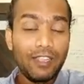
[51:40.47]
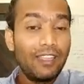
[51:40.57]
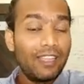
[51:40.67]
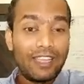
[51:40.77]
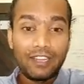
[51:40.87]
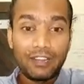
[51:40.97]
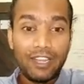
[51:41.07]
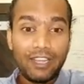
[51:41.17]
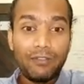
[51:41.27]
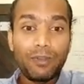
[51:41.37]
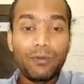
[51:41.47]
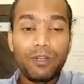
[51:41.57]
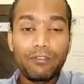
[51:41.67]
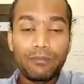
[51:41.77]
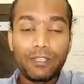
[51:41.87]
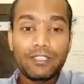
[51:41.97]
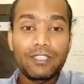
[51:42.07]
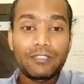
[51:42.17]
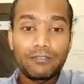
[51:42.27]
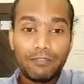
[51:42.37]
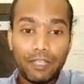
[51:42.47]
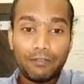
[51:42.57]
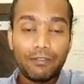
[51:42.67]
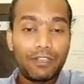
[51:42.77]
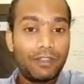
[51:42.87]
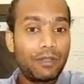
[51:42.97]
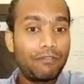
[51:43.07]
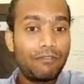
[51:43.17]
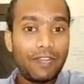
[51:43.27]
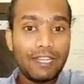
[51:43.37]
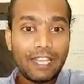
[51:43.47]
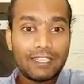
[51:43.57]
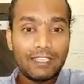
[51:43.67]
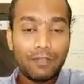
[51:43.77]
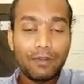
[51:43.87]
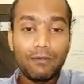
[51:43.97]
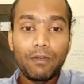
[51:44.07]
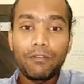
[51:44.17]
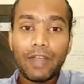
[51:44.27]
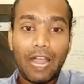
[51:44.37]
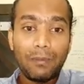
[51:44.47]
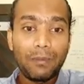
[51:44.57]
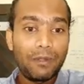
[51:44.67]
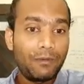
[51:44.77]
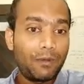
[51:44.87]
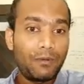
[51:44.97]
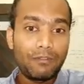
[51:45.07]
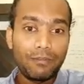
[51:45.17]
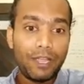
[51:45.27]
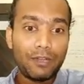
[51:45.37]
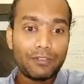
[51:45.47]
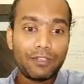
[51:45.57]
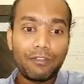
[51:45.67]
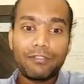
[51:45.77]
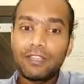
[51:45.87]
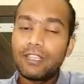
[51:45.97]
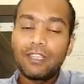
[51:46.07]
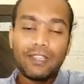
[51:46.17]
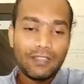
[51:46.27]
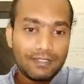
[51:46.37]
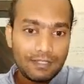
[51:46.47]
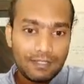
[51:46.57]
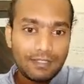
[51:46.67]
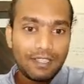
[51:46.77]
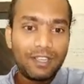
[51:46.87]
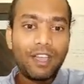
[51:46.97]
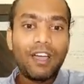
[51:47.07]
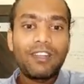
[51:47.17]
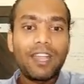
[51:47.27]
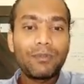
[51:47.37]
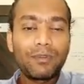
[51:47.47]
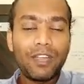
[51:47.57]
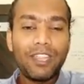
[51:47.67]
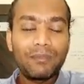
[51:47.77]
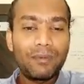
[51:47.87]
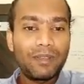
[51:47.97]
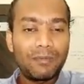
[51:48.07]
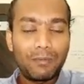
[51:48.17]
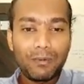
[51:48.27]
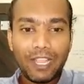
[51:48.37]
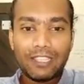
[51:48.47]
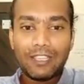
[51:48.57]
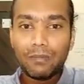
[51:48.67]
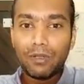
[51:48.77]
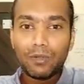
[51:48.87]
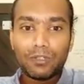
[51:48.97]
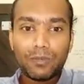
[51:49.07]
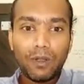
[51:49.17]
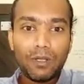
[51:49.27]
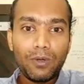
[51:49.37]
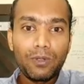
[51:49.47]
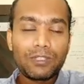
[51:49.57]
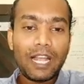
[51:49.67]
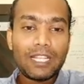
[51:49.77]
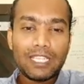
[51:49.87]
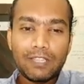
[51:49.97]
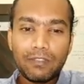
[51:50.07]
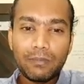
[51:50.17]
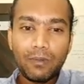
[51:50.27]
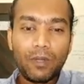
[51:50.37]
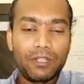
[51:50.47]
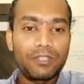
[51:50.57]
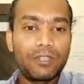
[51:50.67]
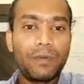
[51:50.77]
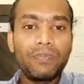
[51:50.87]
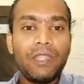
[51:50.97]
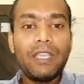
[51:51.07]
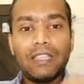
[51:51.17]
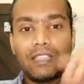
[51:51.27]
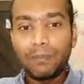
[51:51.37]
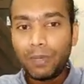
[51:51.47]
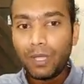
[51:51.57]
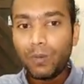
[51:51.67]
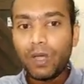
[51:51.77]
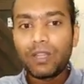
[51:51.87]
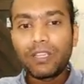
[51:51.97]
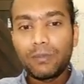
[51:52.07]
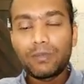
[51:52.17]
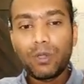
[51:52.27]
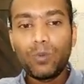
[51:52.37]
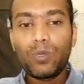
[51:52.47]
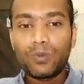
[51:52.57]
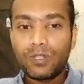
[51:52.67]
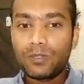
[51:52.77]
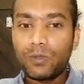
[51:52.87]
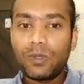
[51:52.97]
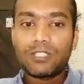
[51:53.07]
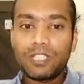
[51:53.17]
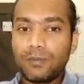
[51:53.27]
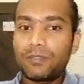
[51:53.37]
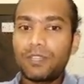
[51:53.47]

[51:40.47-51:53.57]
Great. You want to work for Mercedes F1? Fantastic. You want to work for Apple? You want to work for Microsoft? Goddamn great. But break them into our smaller goals, achievable ones. The big one comes always with the smaller steps.